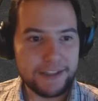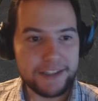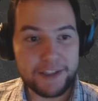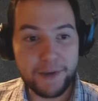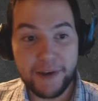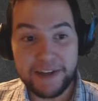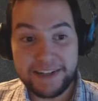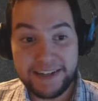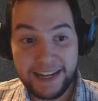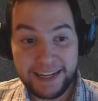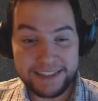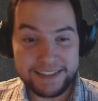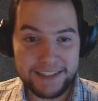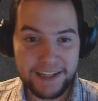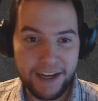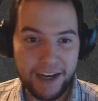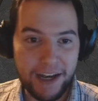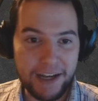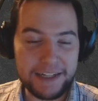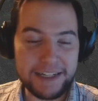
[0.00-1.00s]
our next
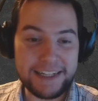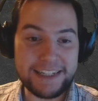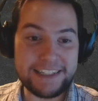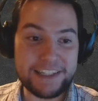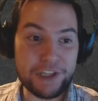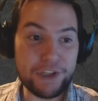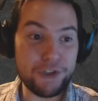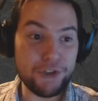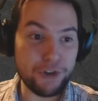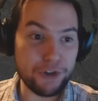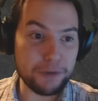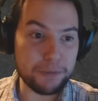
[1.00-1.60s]
card is the Young